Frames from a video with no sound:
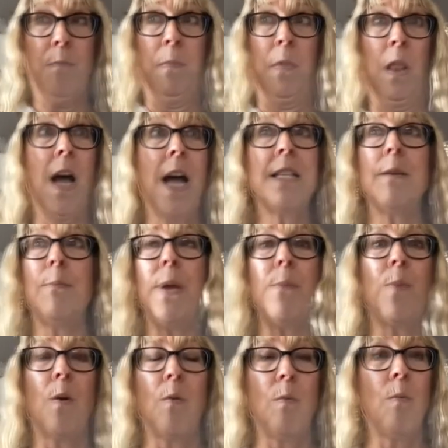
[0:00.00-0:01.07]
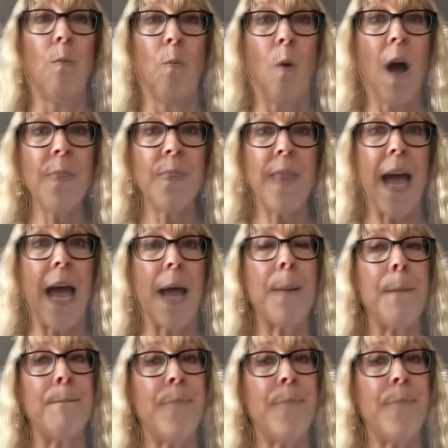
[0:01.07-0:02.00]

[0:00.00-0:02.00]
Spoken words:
Lots of people want that,